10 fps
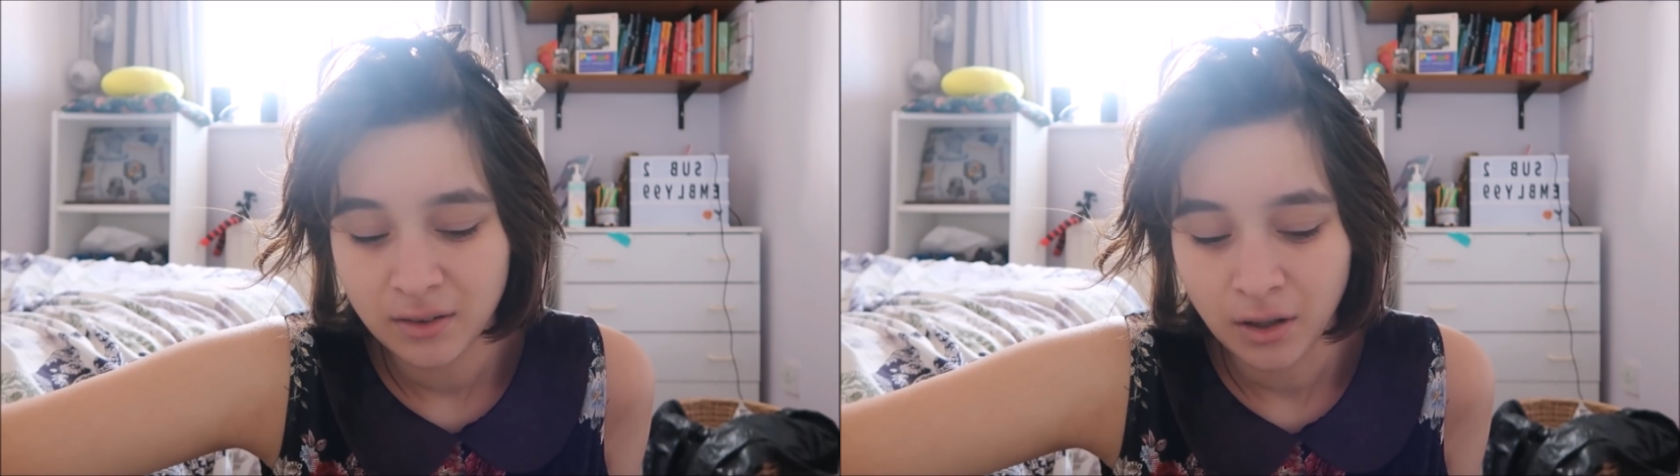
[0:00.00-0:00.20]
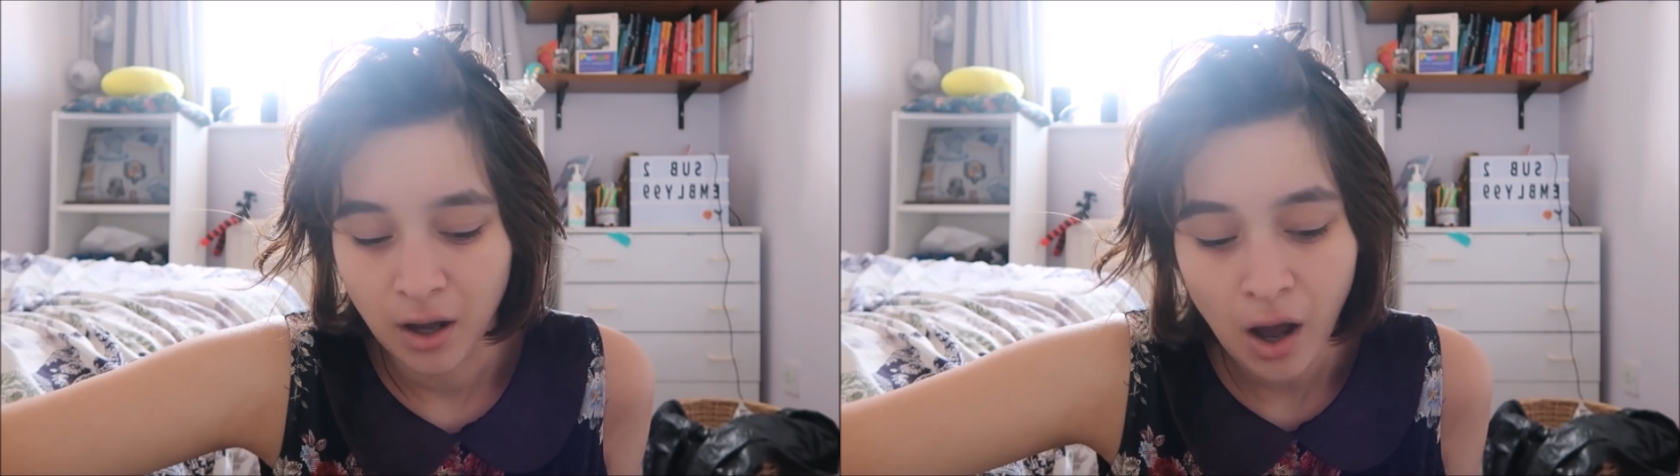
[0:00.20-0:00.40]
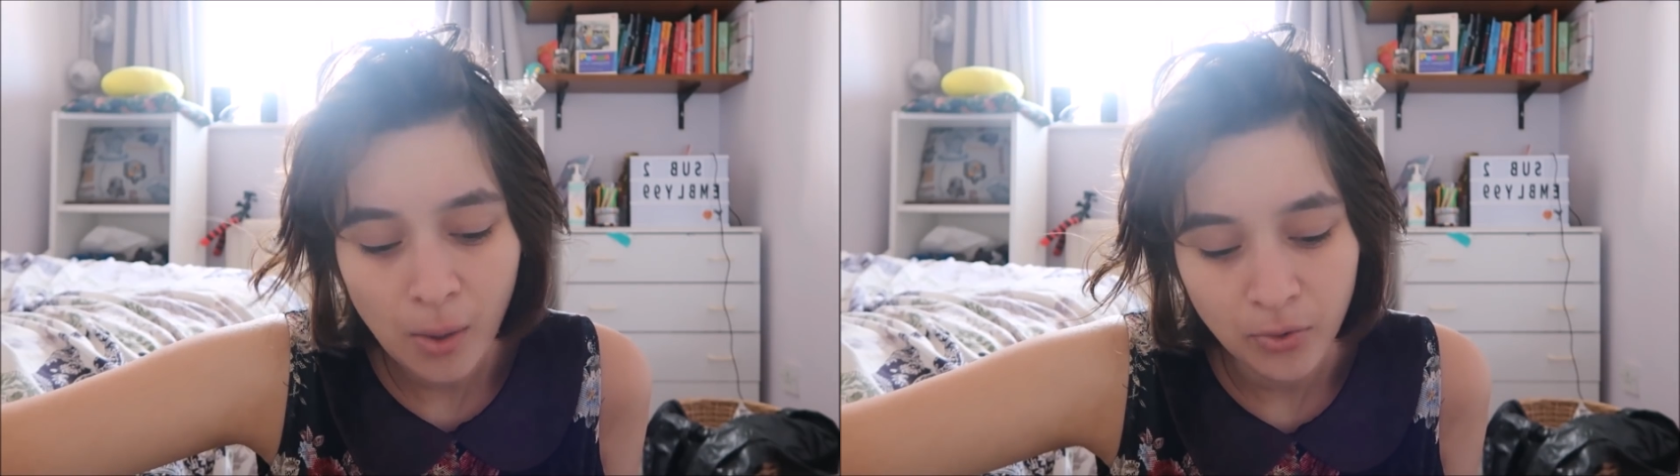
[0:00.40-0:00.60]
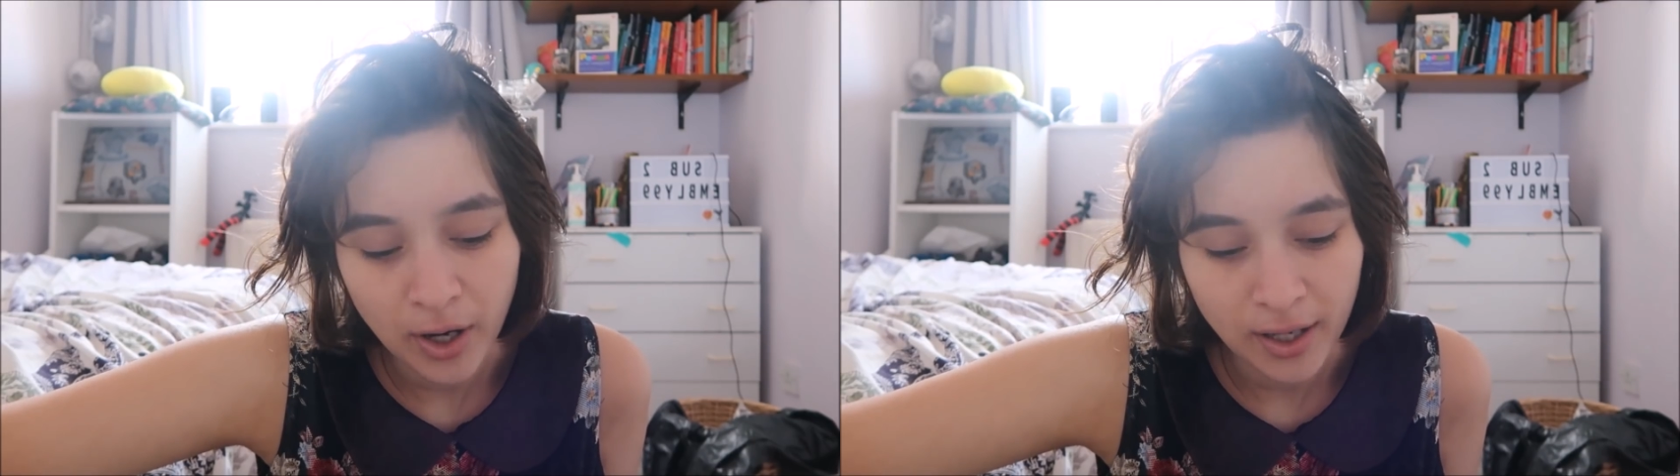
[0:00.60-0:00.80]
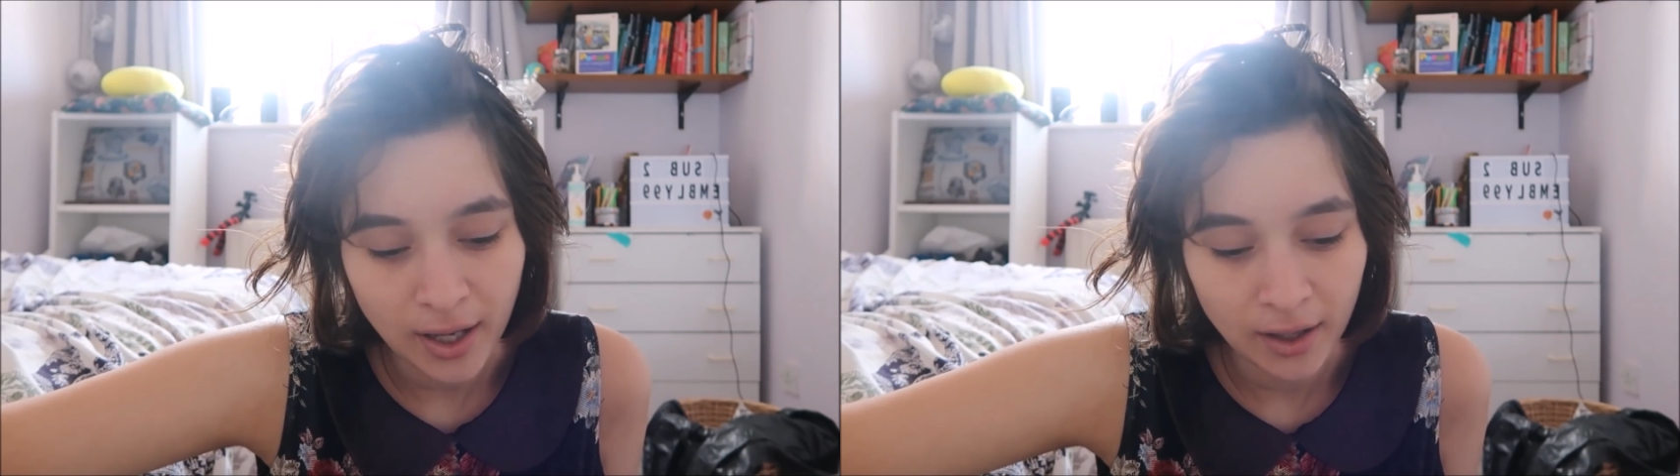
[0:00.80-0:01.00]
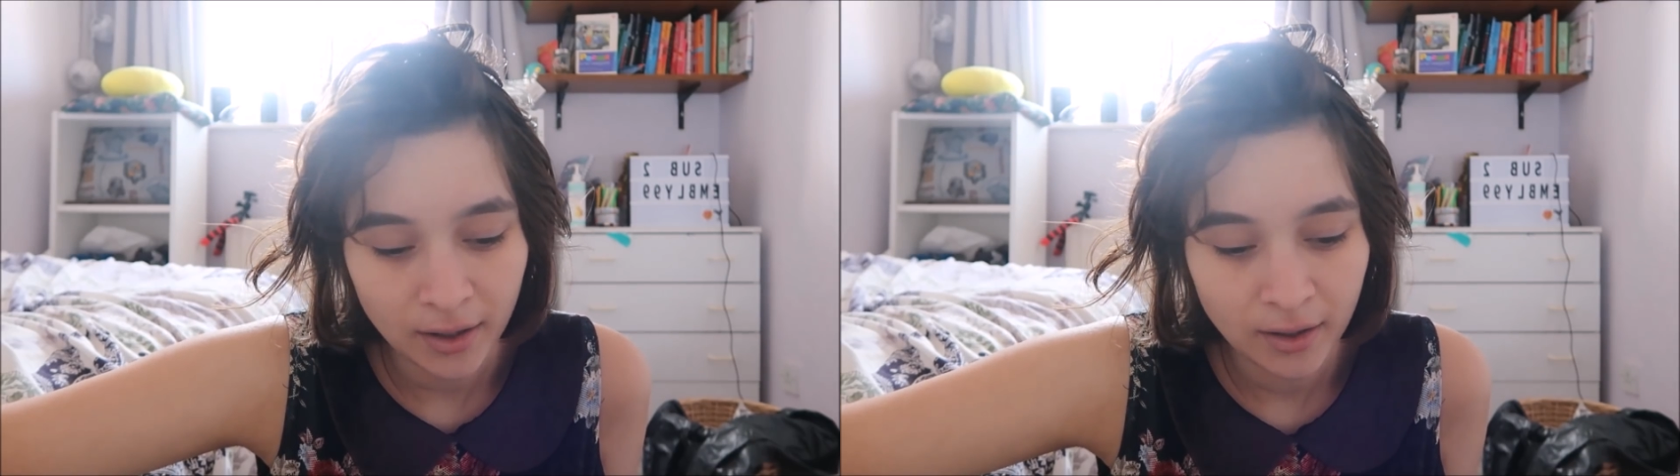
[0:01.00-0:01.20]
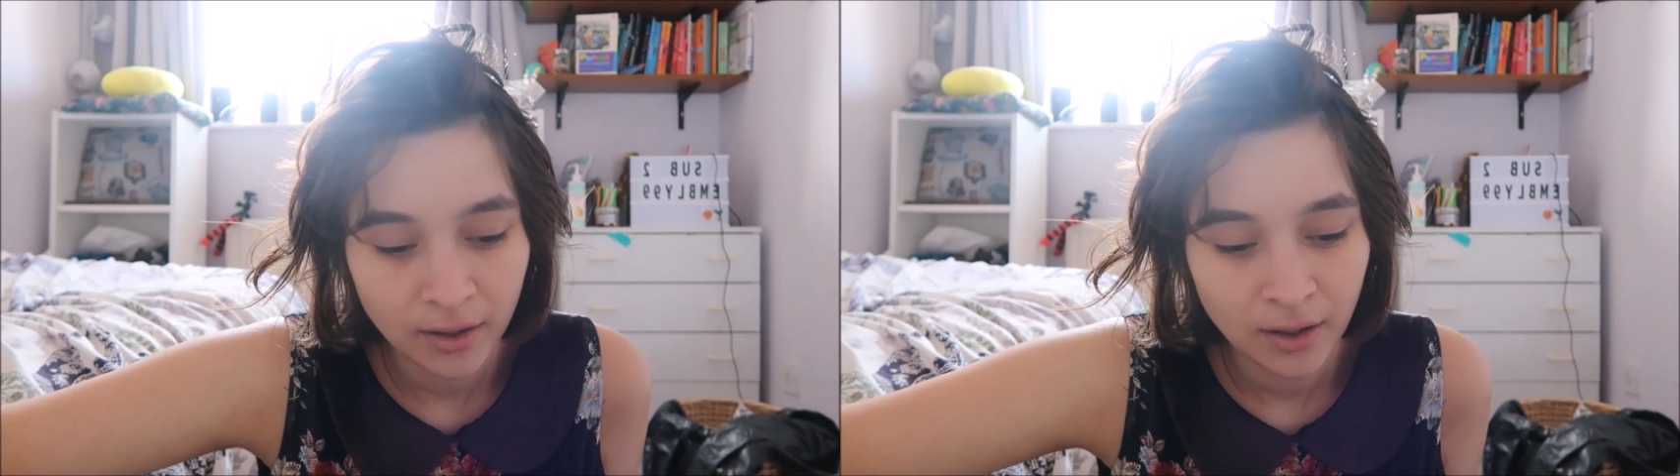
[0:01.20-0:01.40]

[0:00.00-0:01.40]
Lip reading: heartbreaking.